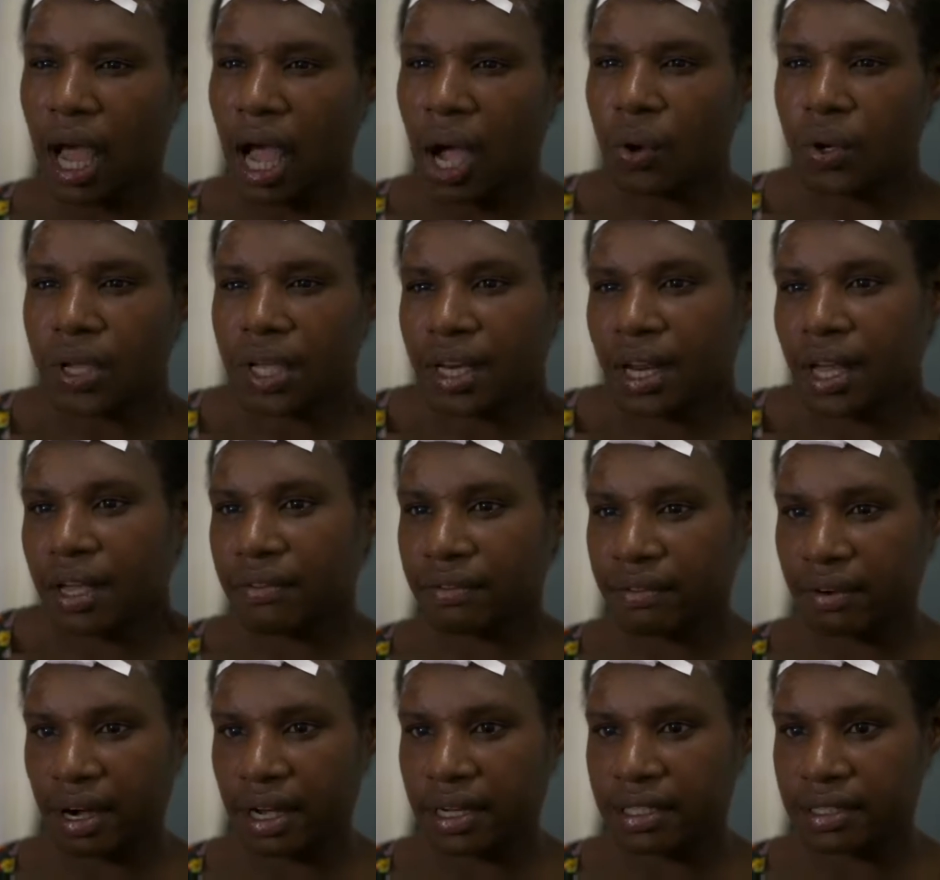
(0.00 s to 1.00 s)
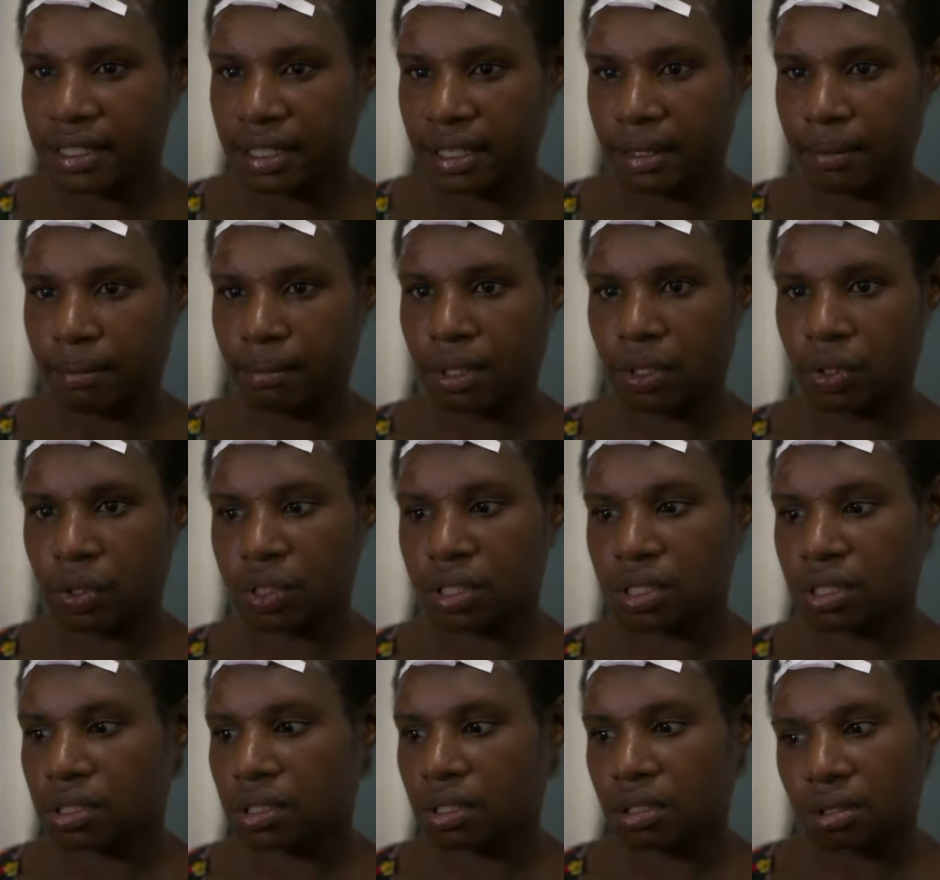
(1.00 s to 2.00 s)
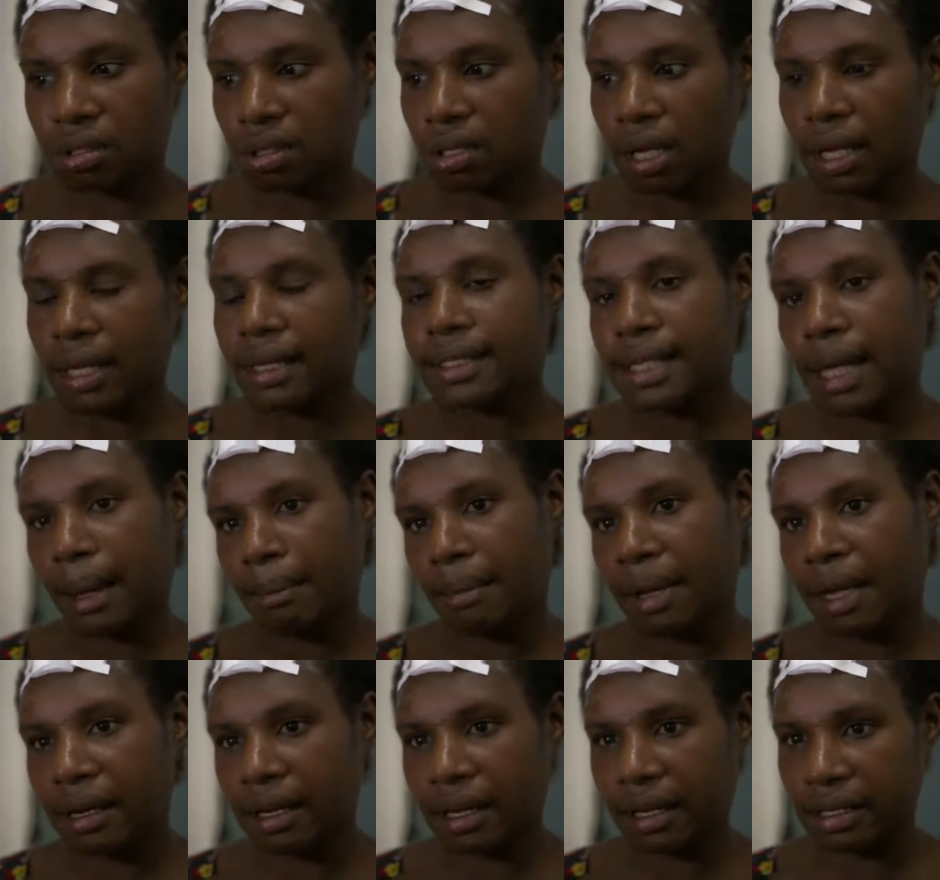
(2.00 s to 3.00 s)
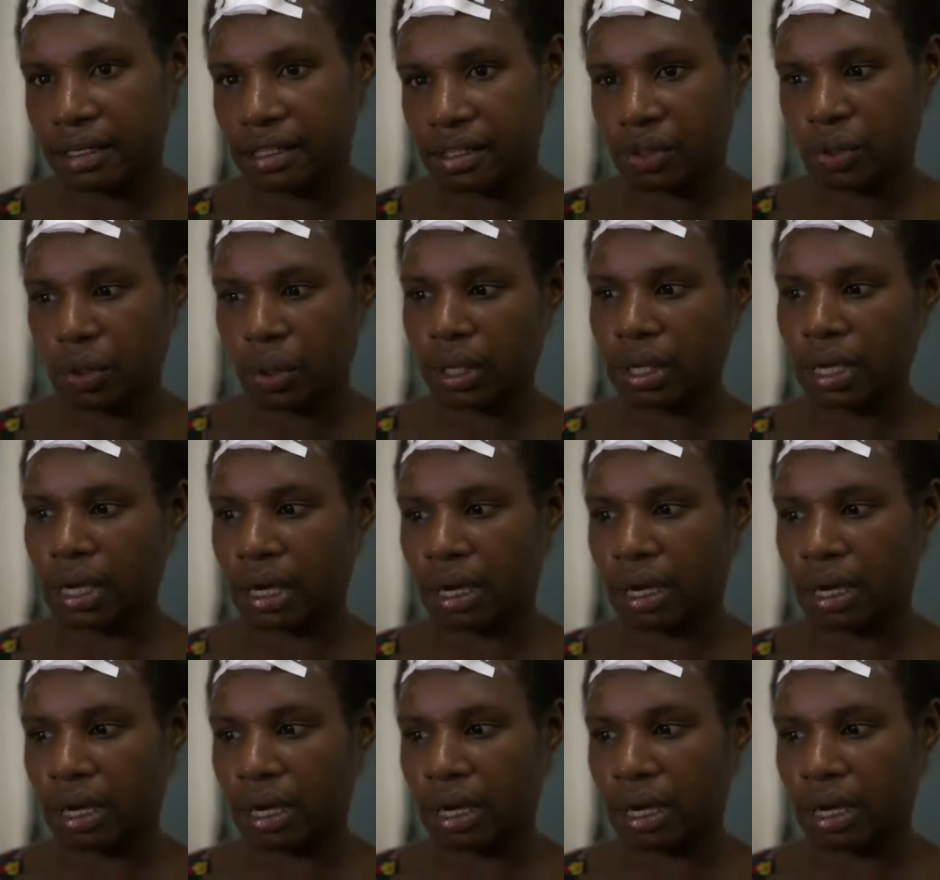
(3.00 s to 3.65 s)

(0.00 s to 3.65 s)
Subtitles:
How can I fight him? Because he's a man and he's got